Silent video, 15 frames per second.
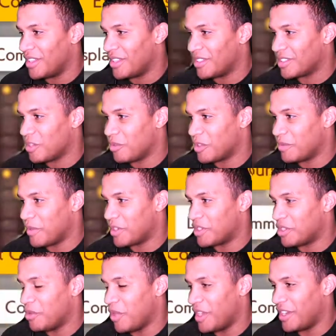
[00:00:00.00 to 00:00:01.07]
so much better.
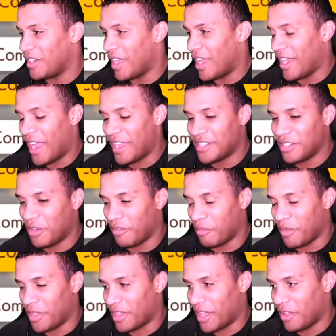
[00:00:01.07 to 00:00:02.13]
289. I still
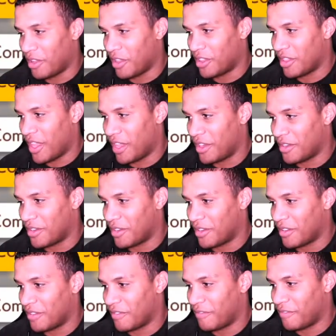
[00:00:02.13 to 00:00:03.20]
haven't beat that.
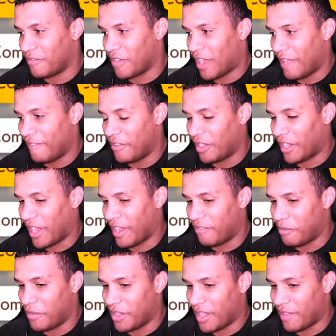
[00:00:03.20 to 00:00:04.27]
I feel like I
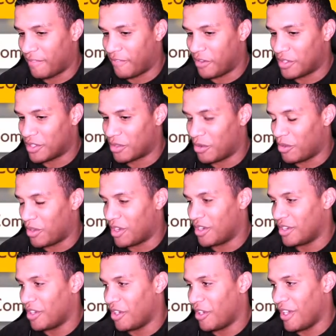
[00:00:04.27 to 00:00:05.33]
haven't beat that first score.
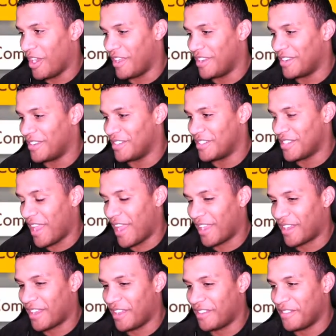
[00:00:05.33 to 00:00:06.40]
All right,
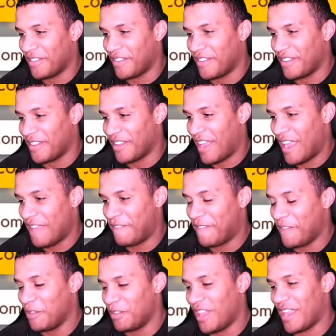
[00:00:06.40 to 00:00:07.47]
Zach. I
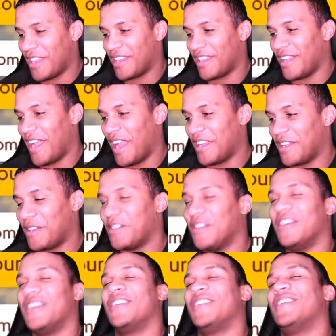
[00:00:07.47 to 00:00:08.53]
feel like I
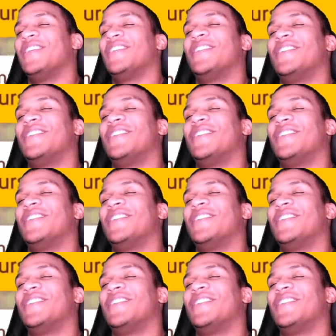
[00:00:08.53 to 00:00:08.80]
could